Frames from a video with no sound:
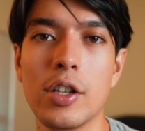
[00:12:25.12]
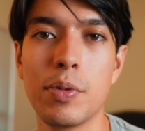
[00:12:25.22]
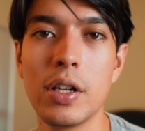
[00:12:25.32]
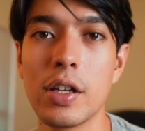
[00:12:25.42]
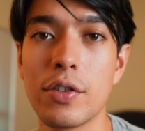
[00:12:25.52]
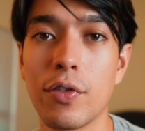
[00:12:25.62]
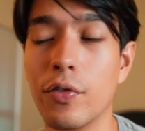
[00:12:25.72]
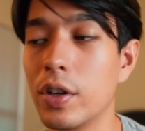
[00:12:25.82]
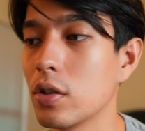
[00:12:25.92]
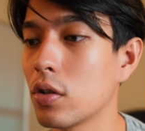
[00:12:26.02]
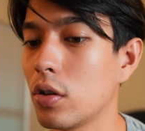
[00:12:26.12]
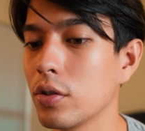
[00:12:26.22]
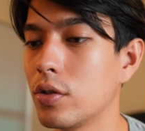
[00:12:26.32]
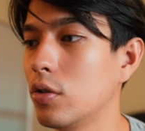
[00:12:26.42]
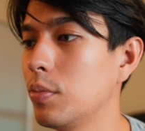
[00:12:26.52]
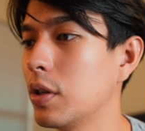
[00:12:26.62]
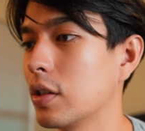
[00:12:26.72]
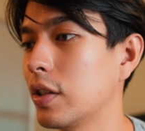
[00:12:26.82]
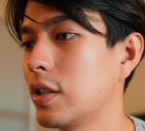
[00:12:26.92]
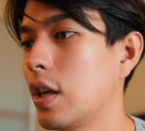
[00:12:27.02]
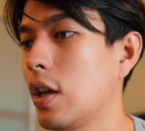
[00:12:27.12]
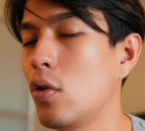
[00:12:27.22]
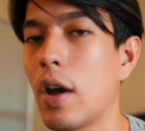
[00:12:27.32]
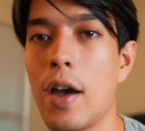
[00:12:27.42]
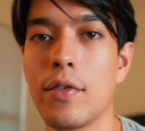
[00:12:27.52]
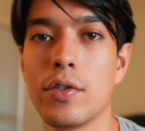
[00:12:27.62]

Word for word: it's pretty nice for video calls too because let's say you have